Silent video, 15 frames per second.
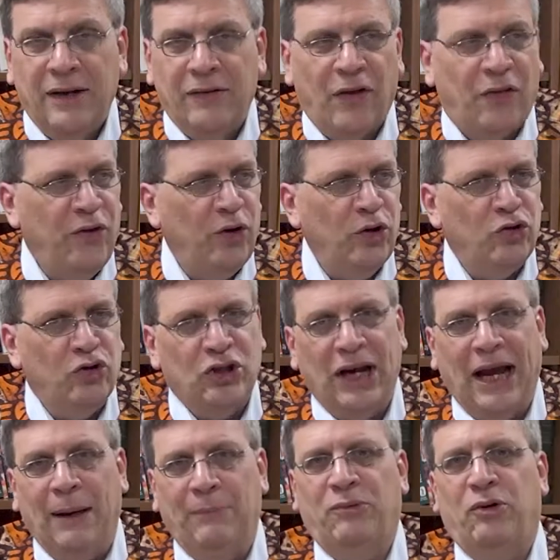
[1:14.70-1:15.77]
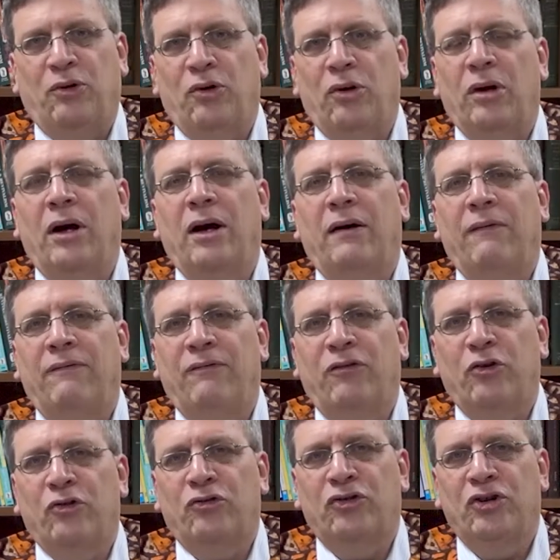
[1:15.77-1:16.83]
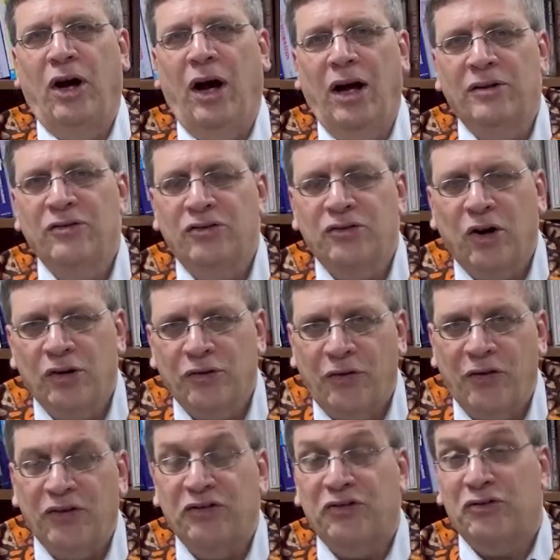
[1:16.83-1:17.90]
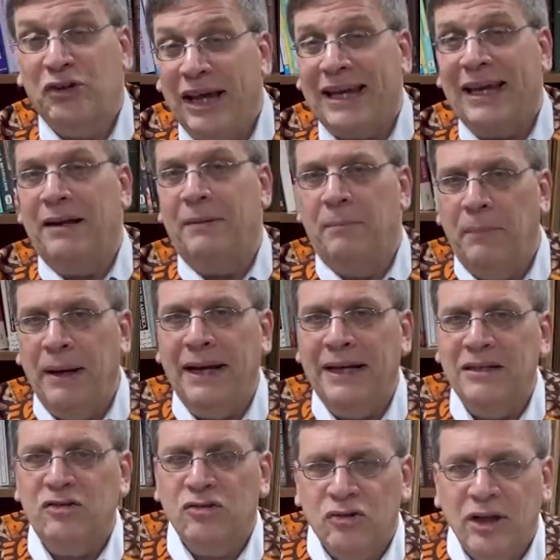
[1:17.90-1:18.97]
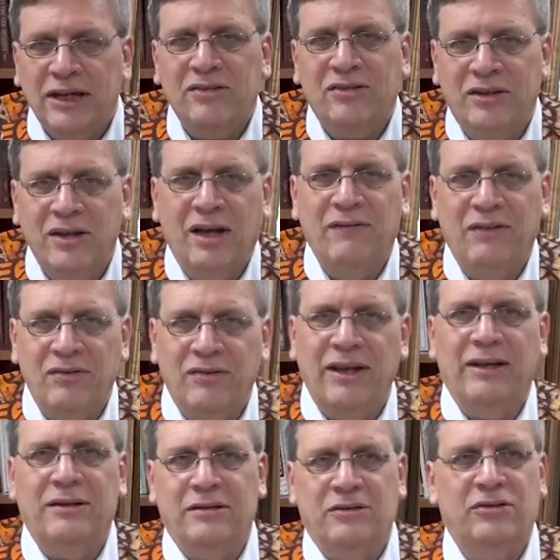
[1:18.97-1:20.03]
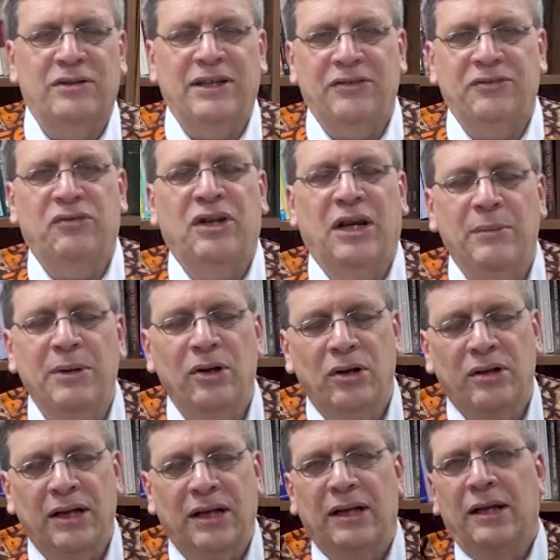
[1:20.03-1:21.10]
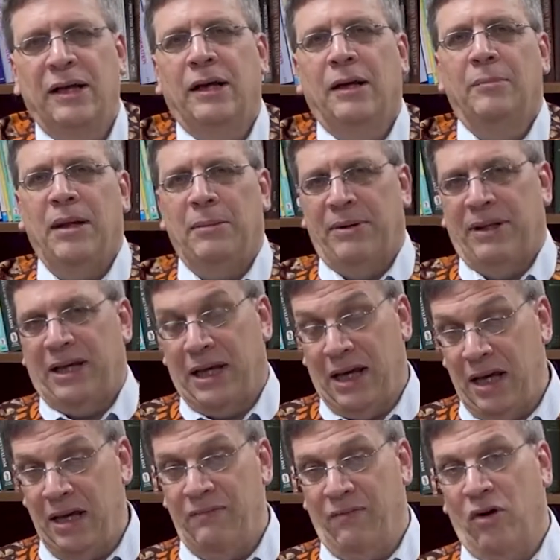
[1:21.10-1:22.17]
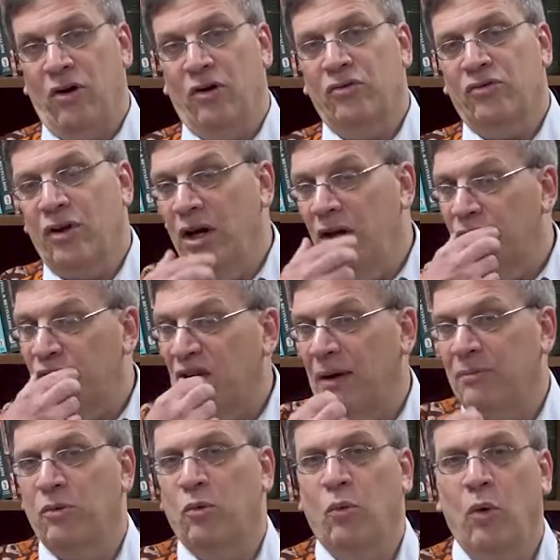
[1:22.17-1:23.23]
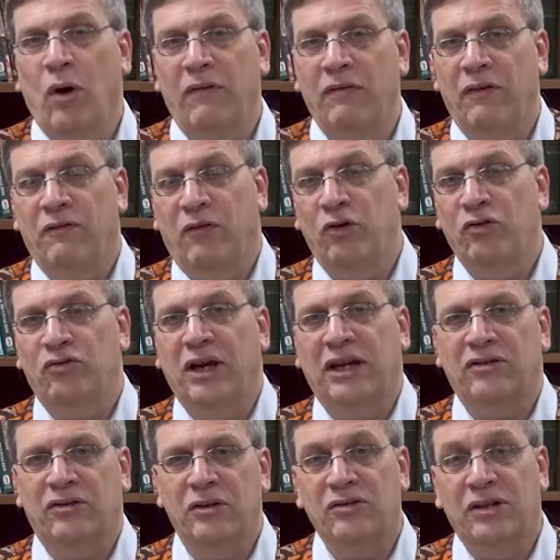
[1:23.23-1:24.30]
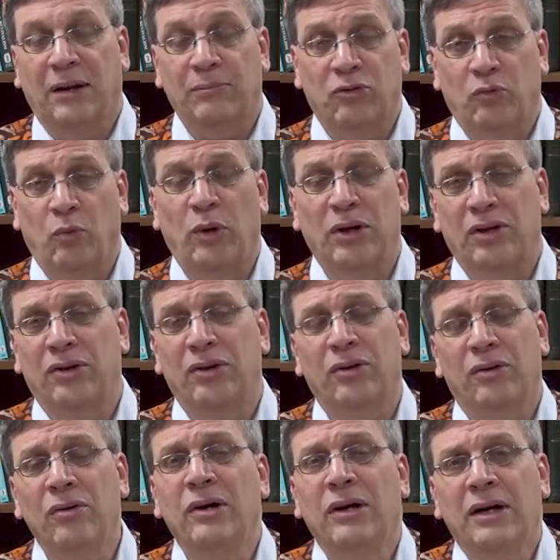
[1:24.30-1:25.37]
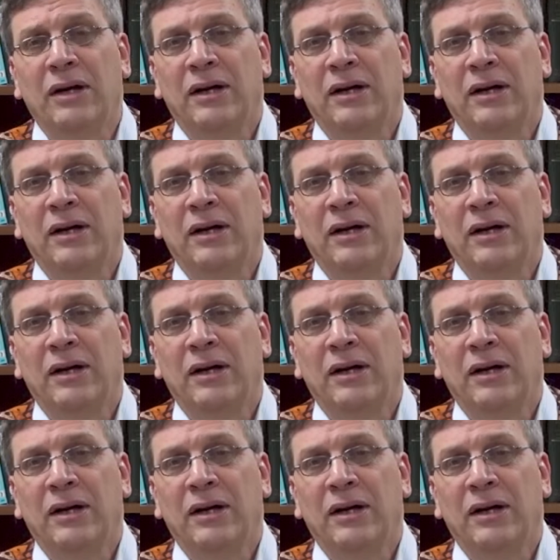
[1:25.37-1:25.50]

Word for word: The third chapter of First John starts the second main section of his letter. So yesterday we looked at maybe the key verse of chapter of the first section, chapters 1 to 2.